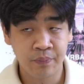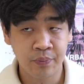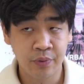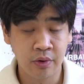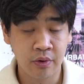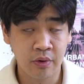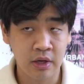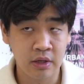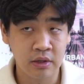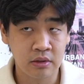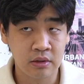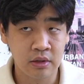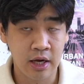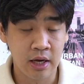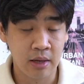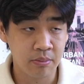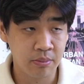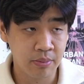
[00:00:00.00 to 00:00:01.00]
you had
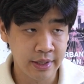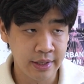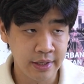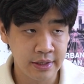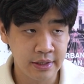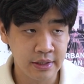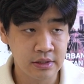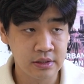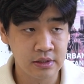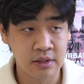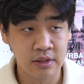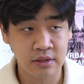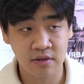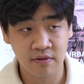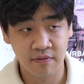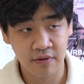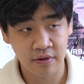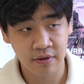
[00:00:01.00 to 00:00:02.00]
MPs and
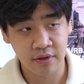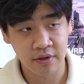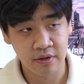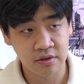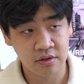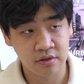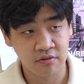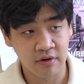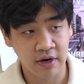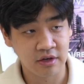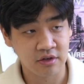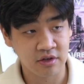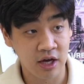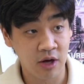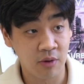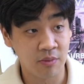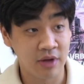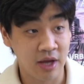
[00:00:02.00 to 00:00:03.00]
civilians trying to
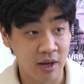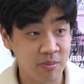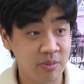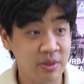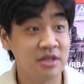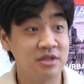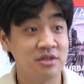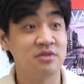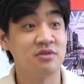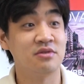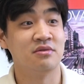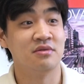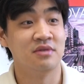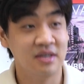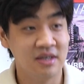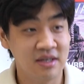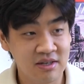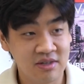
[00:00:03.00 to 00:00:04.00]
help the MPs
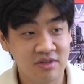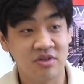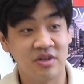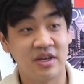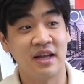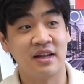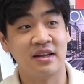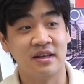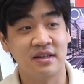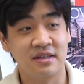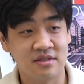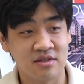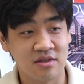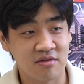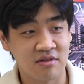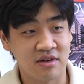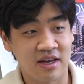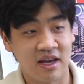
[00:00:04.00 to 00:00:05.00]
to get in, so
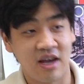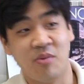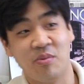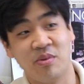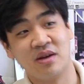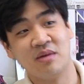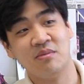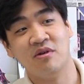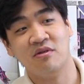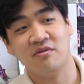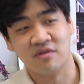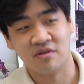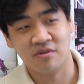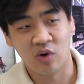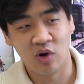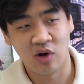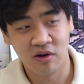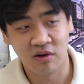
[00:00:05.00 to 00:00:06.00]
they're like helping them over the
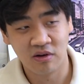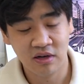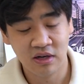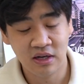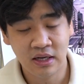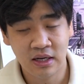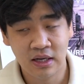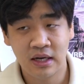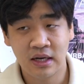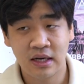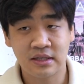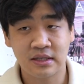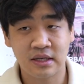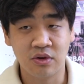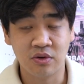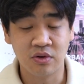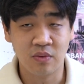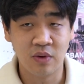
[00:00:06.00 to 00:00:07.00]
wall,
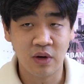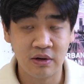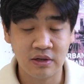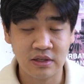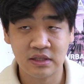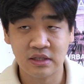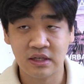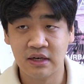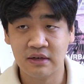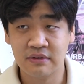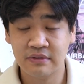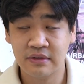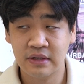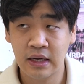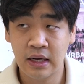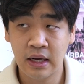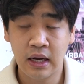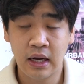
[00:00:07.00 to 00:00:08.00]
scale the wall and stuff.
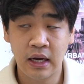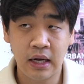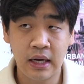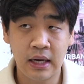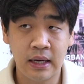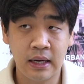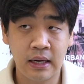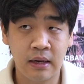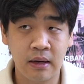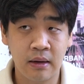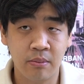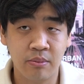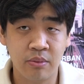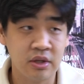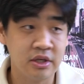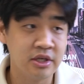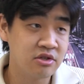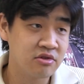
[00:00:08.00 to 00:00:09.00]

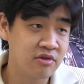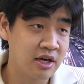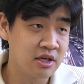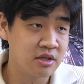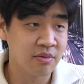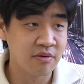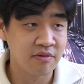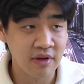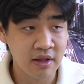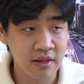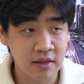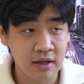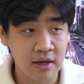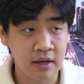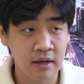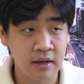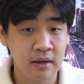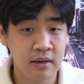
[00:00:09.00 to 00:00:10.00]
Police trying to prevent
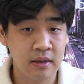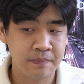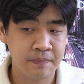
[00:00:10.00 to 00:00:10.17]
that.